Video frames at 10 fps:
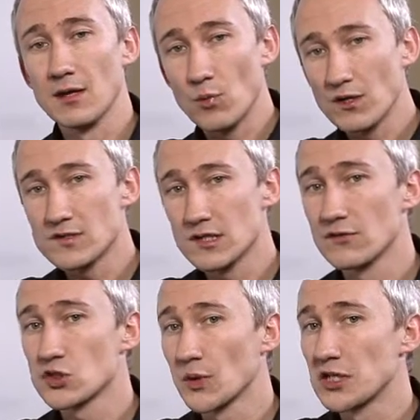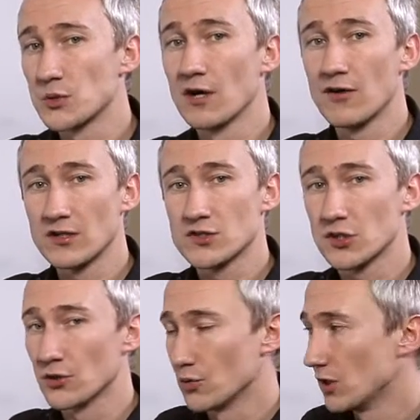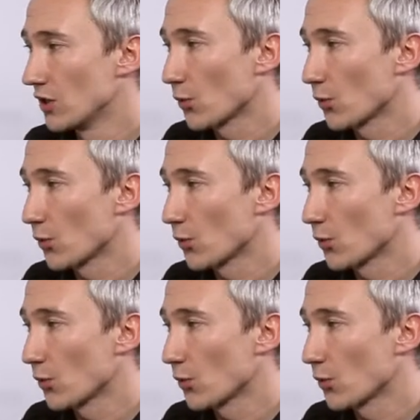In Windows Server 2012 R2,